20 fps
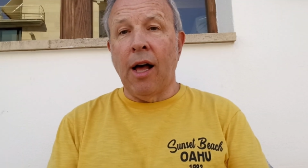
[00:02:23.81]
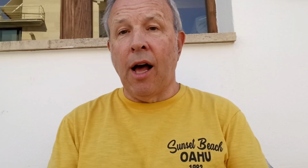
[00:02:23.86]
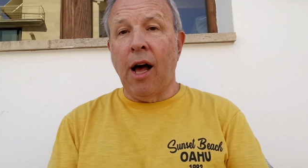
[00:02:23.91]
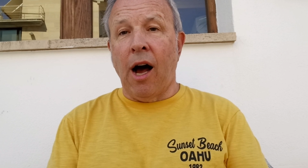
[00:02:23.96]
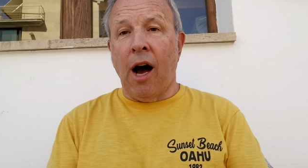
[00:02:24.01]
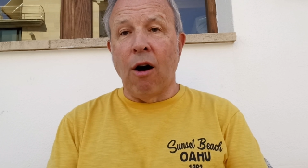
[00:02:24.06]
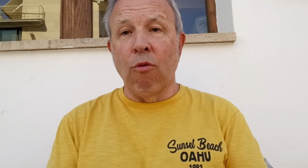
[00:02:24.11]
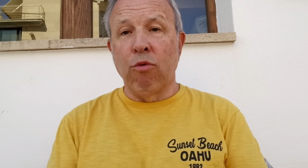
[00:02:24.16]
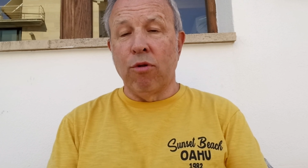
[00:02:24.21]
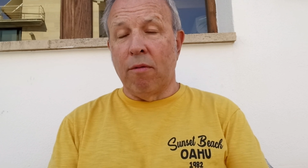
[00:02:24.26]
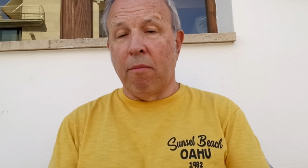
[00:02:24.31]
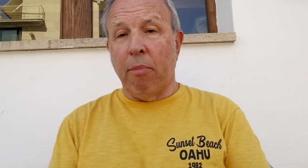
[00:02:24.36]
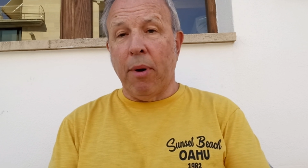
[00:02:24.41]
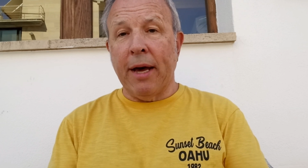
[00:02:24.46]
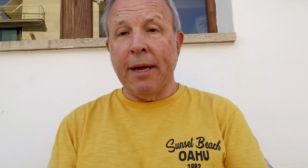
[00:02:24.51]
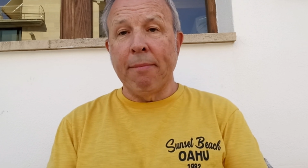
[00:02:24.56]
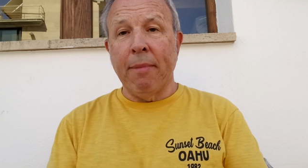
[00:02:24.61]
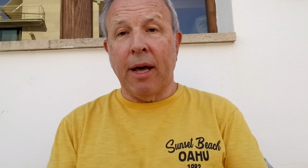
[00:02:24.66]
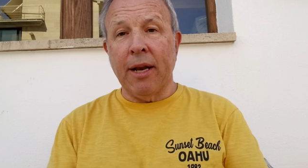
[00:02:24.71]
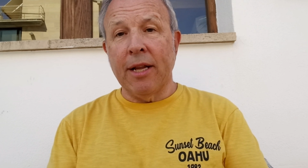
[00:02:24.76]
I wouldn't pay
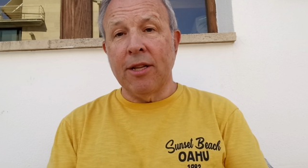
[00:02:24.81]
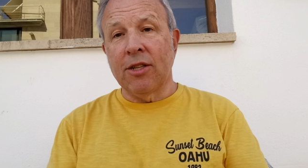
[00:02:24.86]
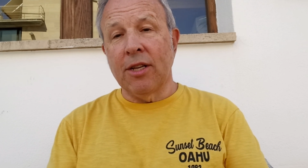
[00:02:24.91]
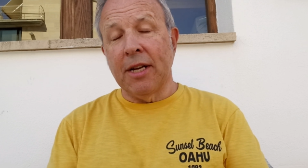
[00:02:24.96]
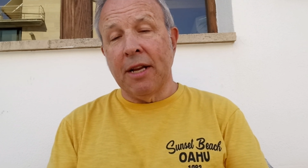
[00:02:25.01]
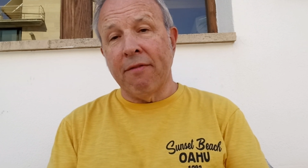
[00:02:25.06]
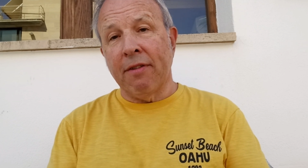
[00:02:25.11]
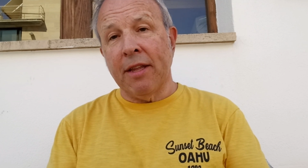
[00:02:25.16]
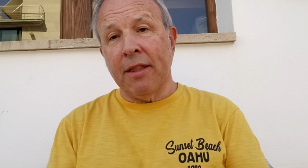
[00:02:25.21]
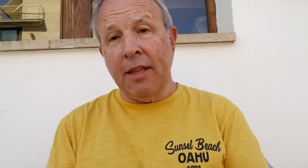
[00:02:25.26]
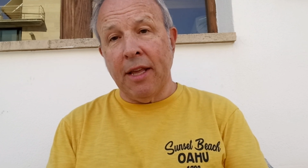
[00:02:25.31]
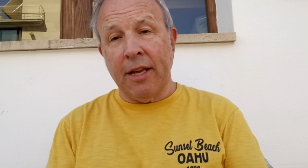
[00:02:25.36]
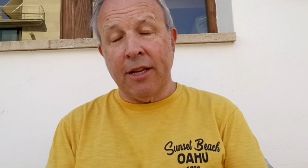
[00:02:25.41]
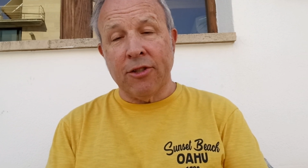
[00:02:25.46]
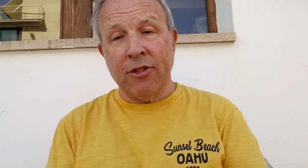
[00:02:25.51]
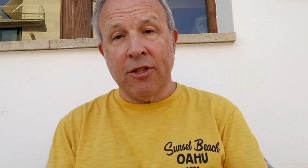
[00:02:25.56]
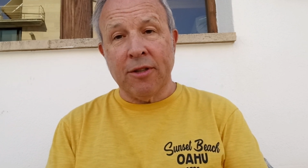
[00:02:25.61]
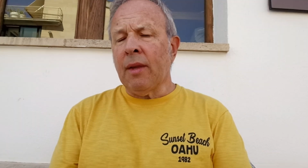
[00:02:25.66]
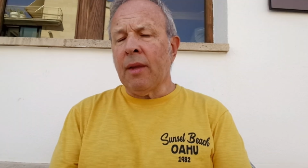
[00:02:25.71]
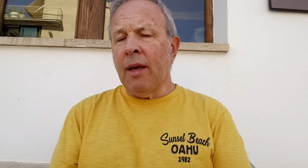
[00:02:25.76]
money to live in
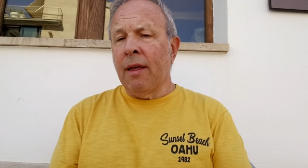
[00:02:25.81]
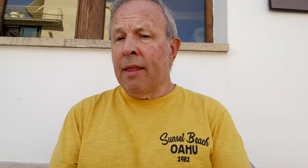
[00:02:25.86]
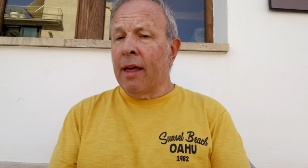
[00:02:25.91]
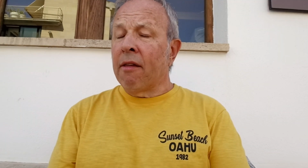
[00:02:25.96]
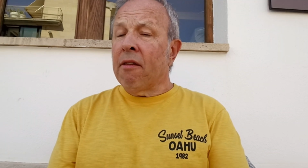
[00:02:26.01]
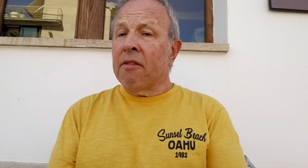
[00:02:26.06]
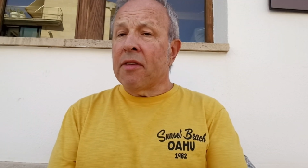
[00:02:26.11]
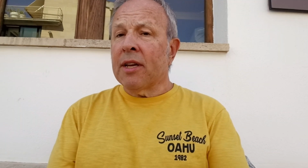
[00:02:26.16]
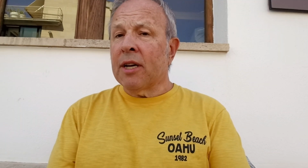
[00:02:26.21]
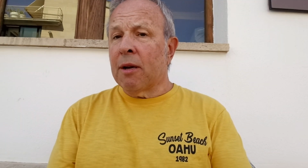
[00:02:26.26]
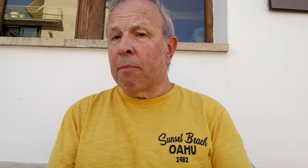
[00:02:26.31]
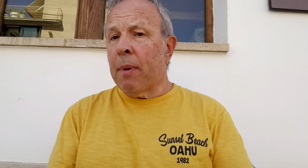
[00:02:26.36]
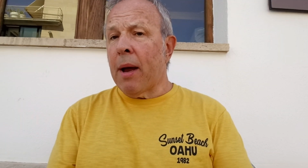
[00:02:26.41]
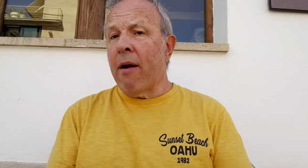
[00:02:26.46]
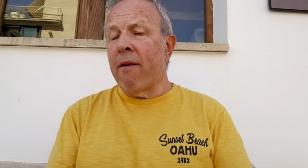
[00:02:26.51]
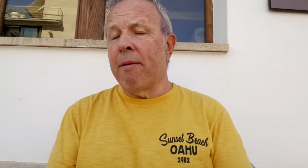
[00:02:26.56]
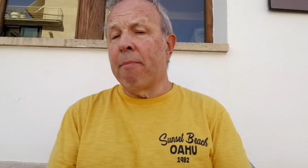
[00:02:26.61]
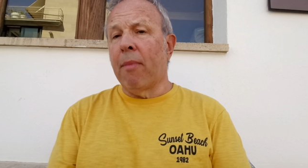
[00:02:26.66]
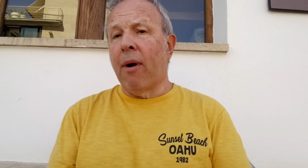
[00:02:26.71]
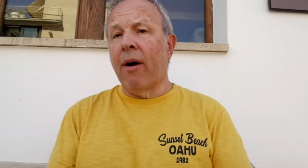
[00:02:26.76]
this. The other thing to bear
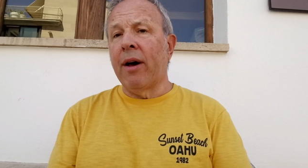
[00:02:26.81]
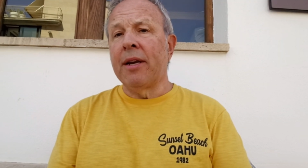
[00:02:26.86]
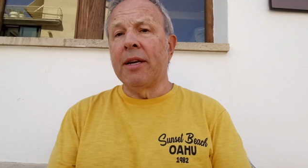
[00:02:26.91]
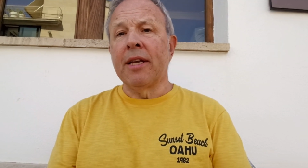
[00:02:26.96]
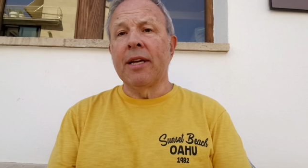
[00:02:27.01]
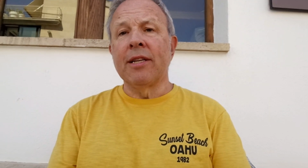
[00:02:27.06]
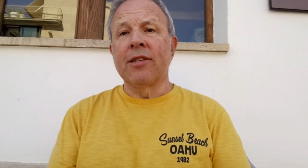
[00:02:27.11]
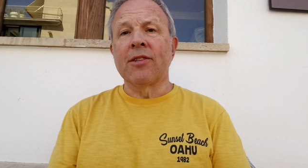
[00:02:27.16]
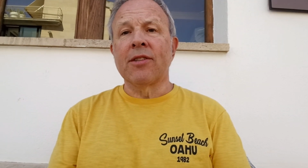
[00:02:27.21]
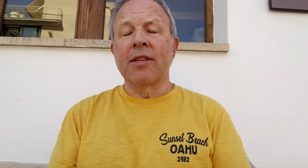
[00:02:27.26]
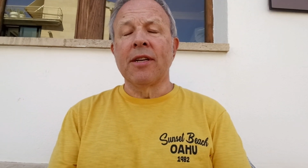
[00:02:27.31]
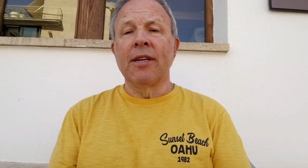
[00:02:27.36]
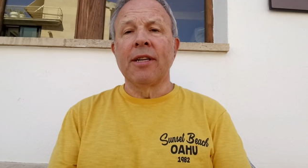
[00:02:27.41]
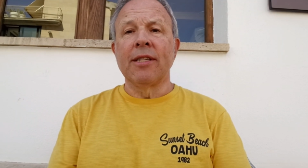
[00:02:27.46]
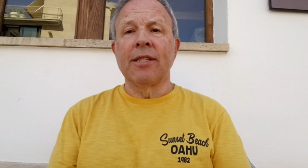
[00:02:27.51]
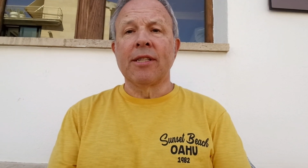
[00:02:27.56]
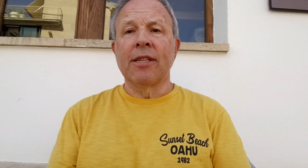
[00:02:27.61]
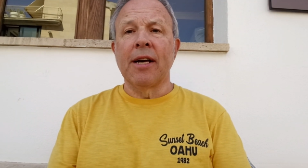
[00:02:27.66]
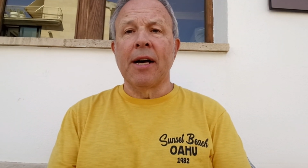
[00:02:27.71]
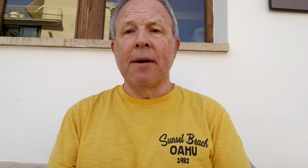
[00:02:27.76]
in mind is
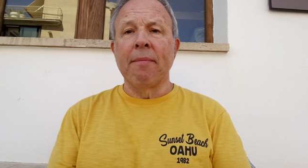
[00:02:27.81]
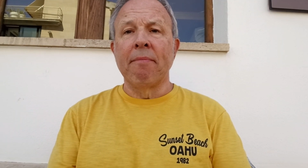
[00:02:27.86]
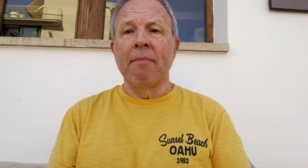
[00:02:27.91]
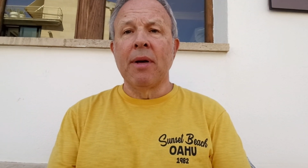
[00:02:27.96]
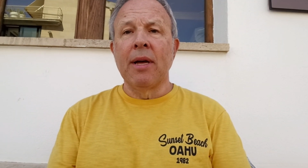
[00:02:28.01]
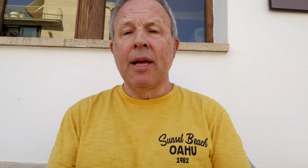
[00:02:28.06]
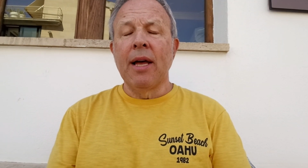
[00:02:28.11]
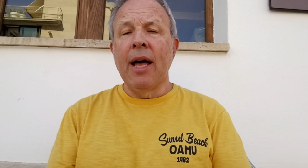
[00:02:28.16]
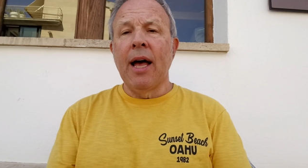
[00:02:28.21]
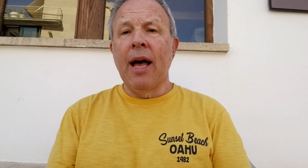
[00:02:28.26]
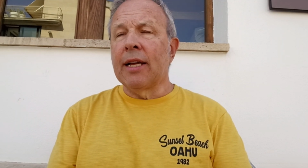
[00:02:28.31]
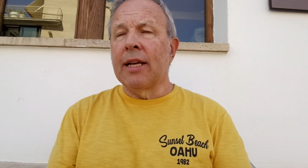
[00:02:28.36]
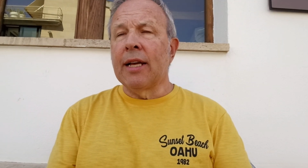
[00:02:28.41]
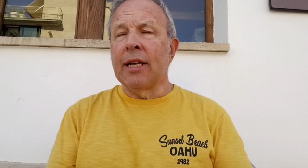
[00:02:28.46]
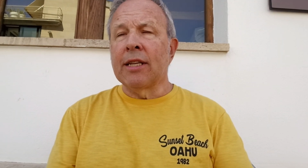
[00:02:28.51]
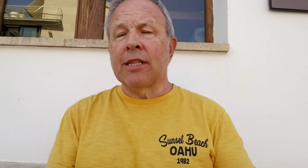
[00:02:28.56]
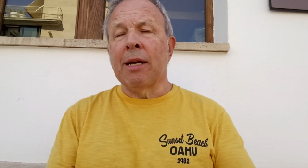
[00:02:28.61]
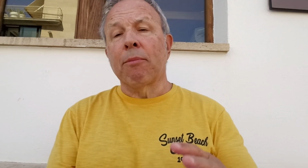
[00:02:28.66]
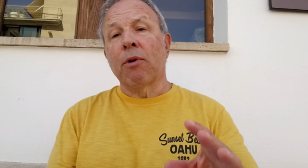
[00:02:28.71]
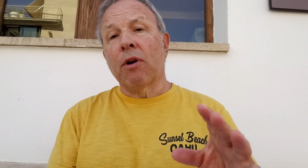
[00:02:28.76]
that
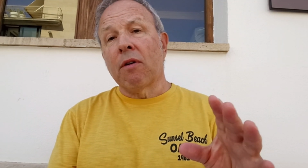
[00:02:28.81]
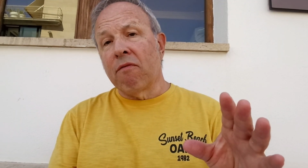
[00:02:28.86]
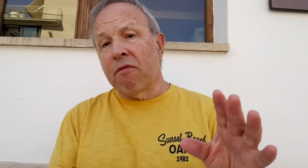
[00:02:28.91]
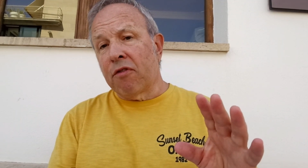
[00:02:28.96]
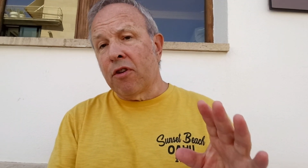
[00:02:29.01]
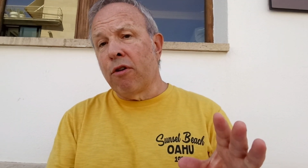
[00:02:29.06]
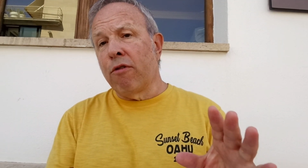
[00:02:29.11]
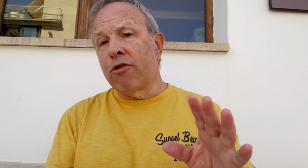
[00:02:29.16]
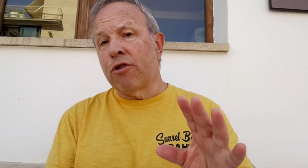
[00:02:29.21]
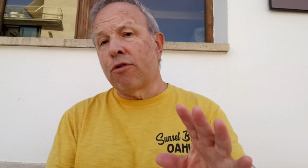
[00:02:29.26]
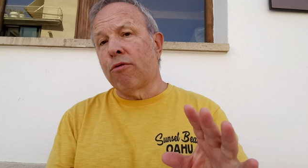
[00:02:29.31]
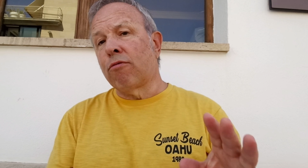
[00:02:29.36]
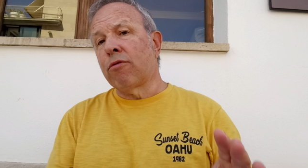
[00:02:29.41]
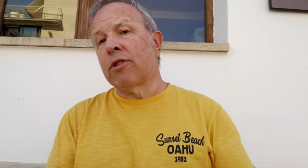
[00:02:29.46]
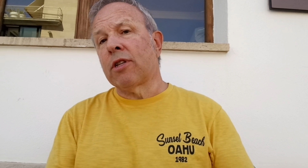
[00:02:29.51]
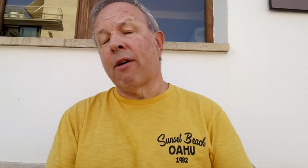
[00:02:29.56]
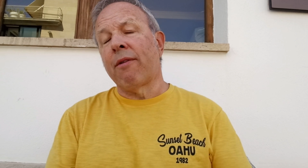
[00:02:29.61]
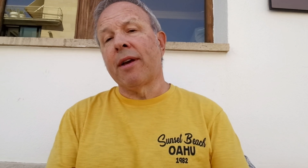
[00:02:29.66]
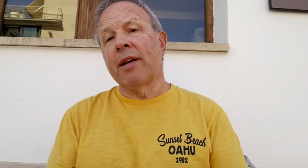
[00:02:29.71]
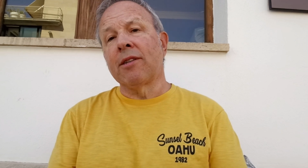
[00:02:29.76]
some confusion
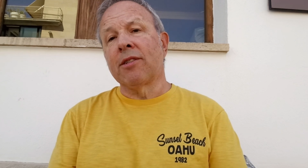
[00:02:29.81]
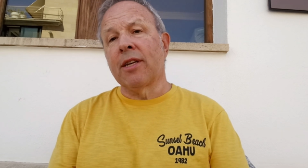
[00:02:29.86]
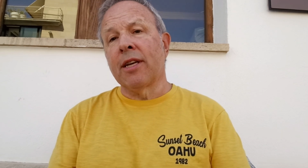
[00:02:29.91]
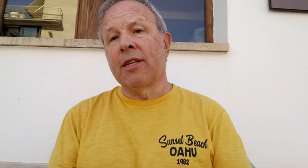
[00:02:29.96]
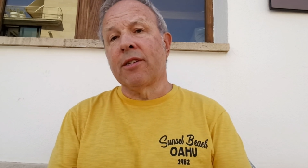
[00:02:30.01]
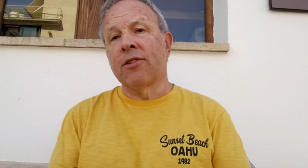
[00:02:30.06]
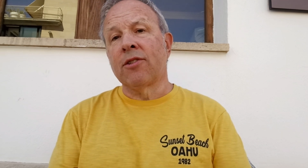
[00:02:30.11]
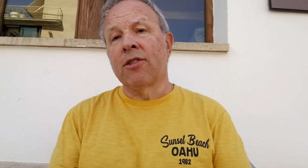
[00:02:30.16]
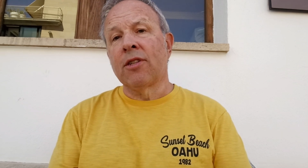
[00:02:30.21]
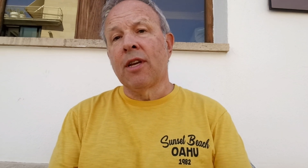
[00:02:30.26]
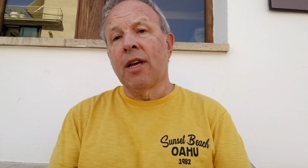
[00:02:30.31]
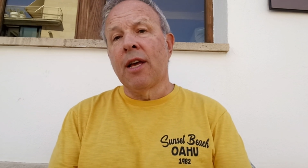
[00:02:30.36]
also exists